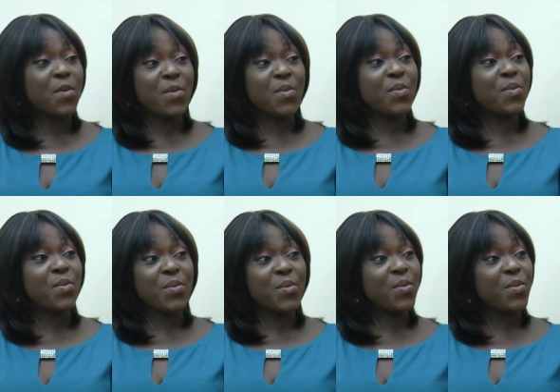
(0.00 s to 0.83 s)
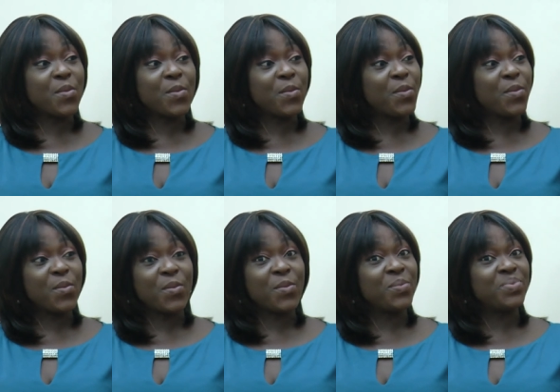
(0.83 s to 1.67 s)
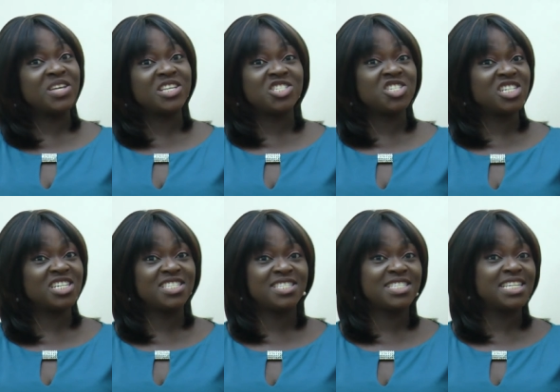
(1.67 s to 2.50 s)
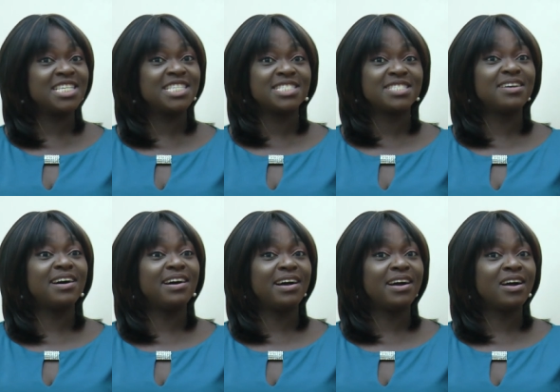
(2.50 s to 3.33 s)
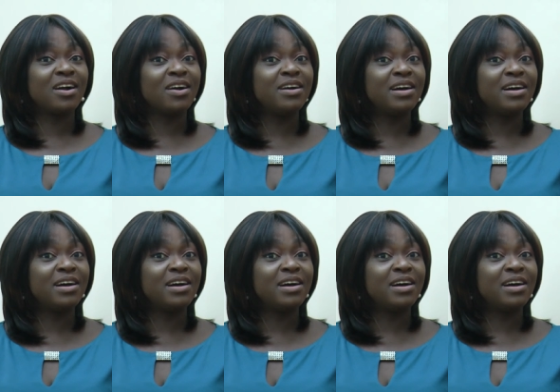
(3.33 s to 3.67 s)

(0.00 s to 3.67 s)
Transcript: write you off, but you know, you are the, the one with this vision. Are